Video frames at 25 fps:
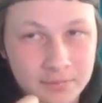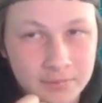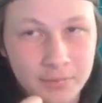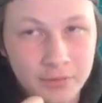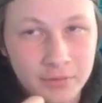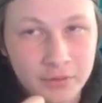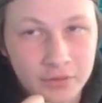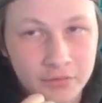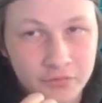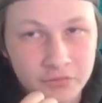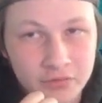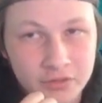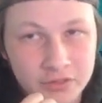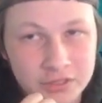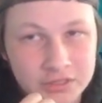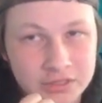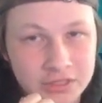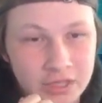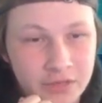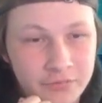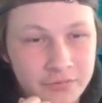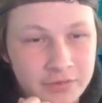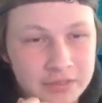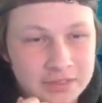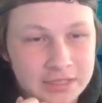ability for
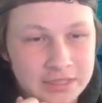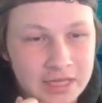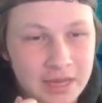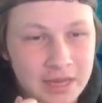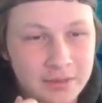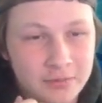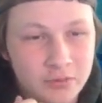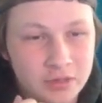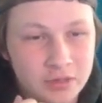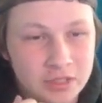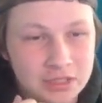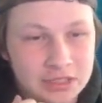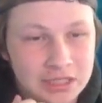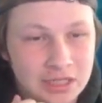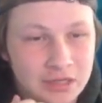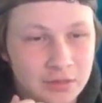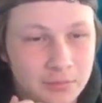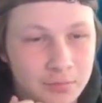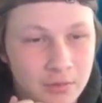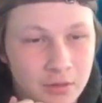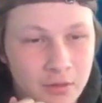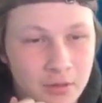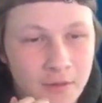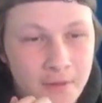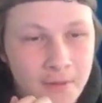yourself. As I am going to Shadow
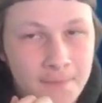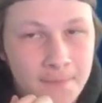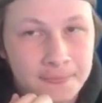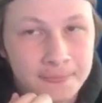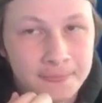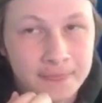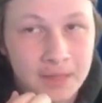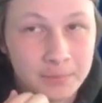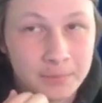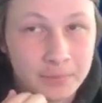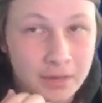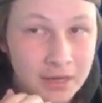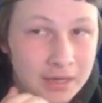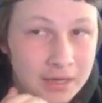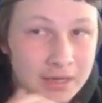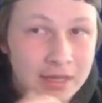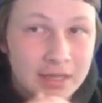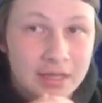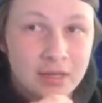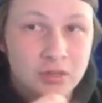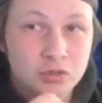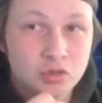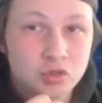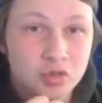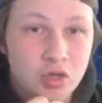Ball, I'm not going
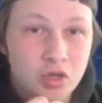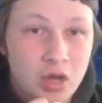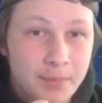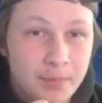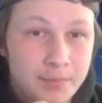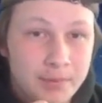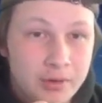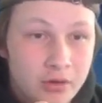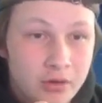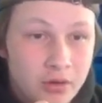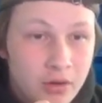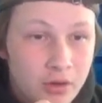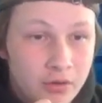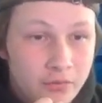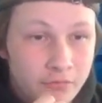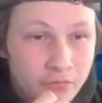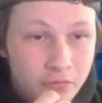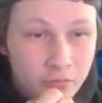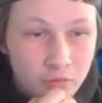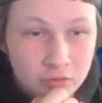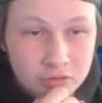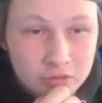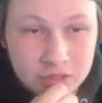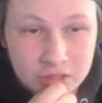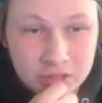to get a drop here,
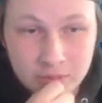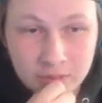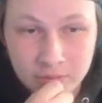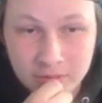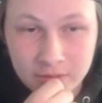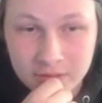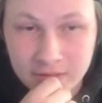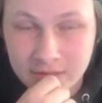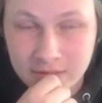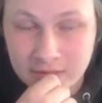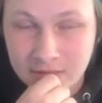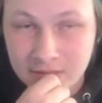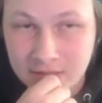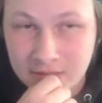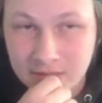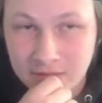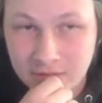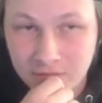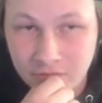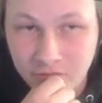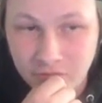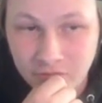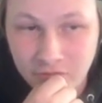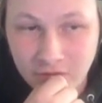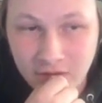unfortunately. We're going to see this thing
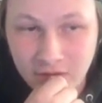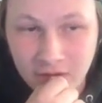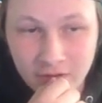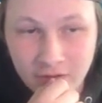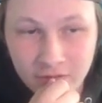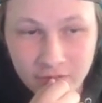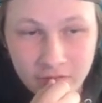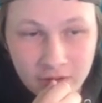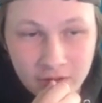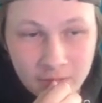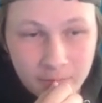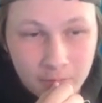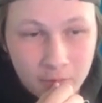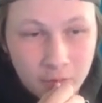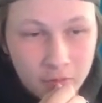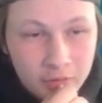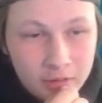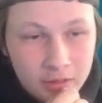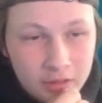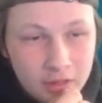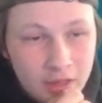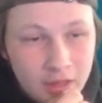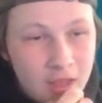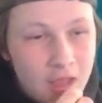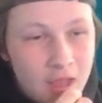is very, very
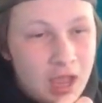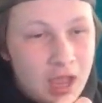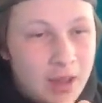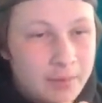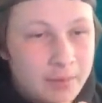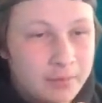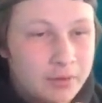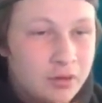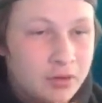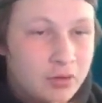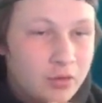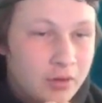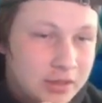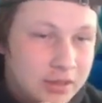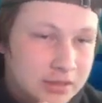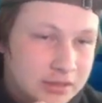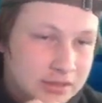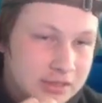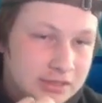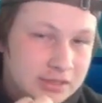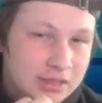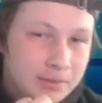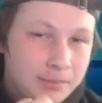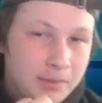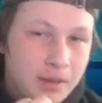bulky. I'm going to go ahead and
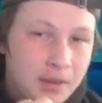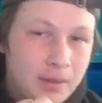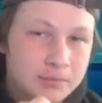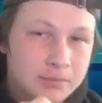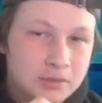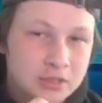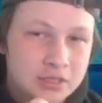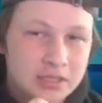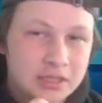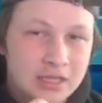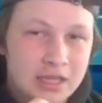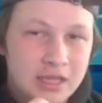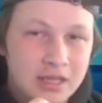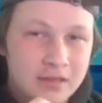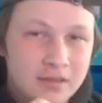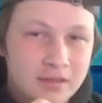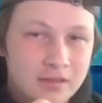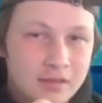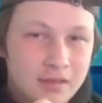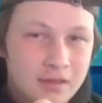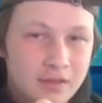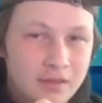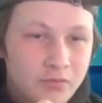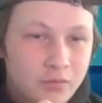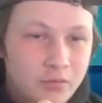sub up just in case
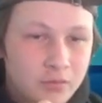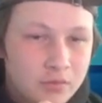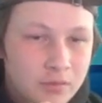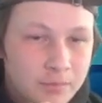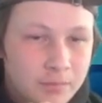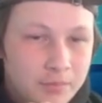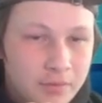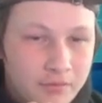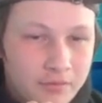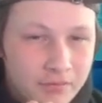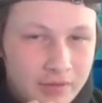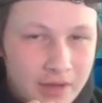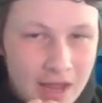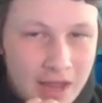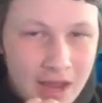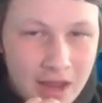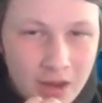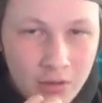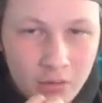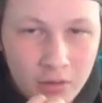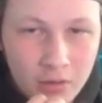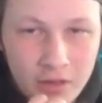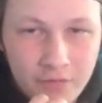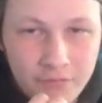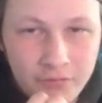and see if he wants to pivot
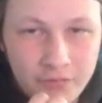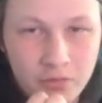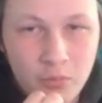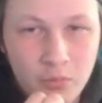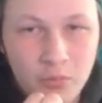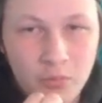out, if he